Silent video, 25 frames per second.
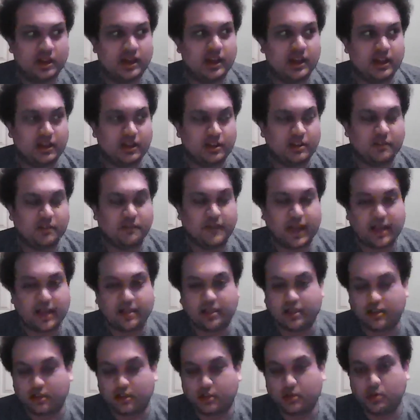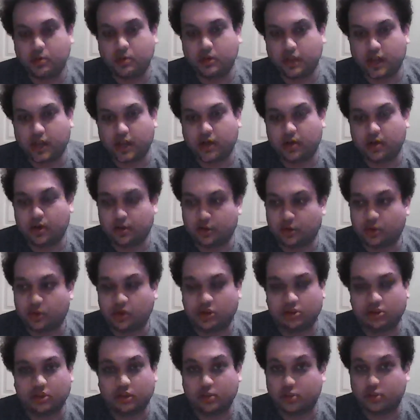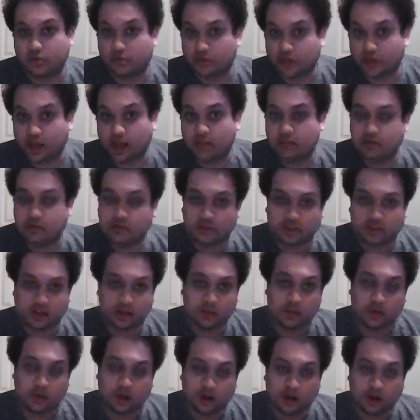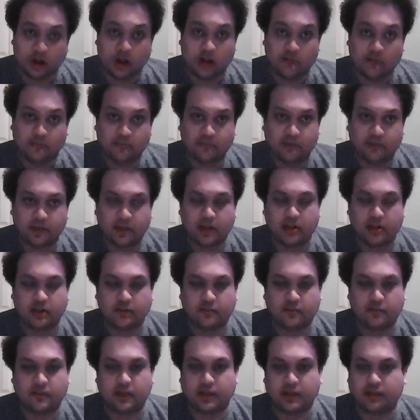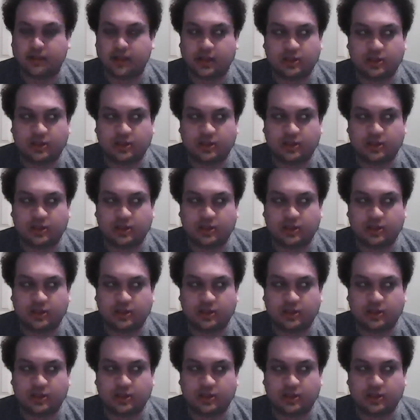and the fact that you were there and you only saw 2 times the team walk off in defeat,